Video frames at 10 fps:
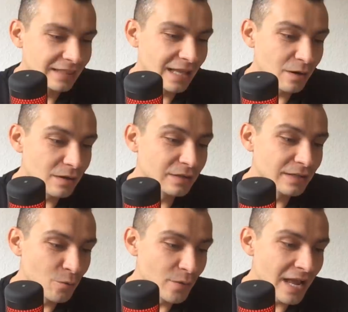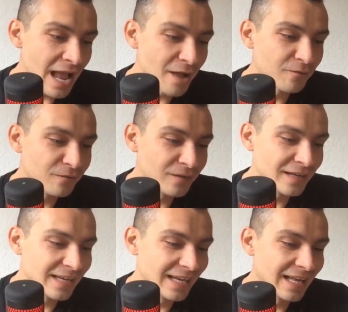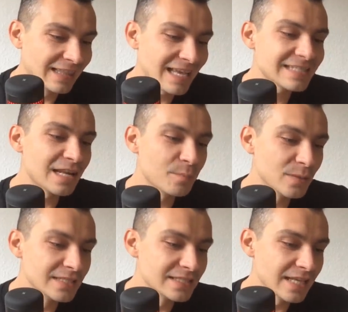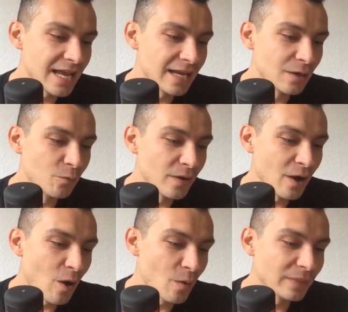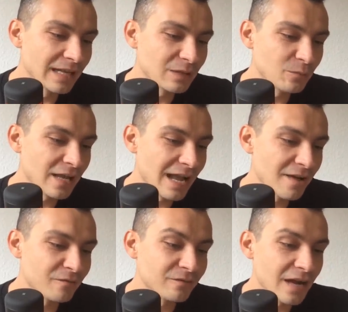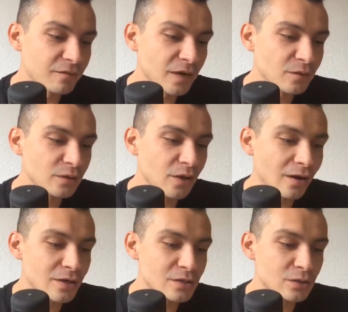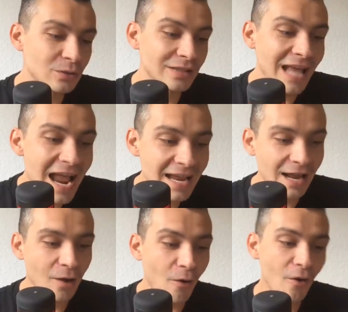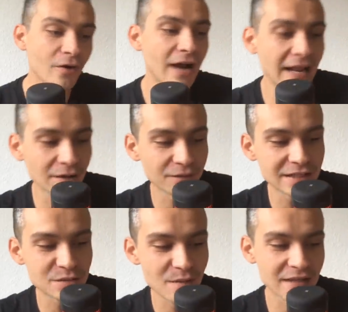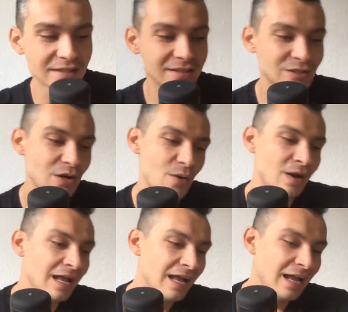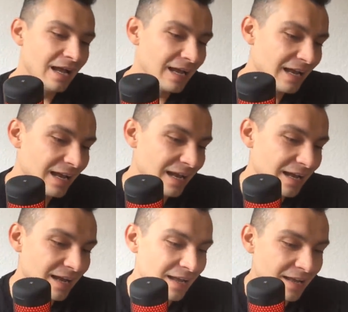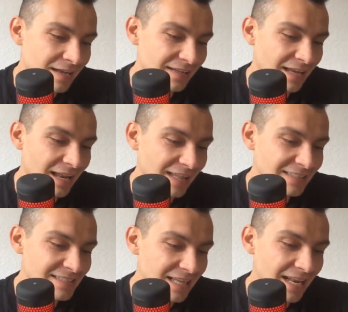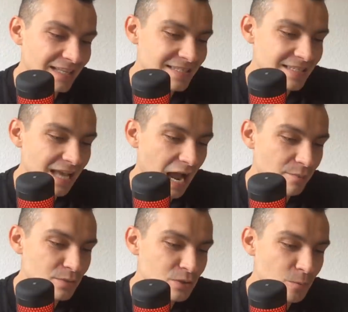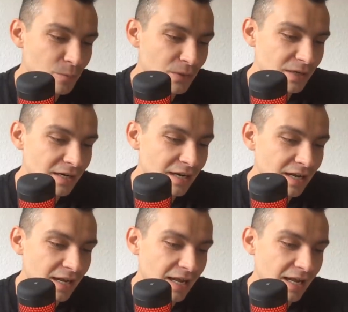Then there we have Tesla Bull saying, we hope that we have $500 today or end of this month. So yeah, let's see. I'm super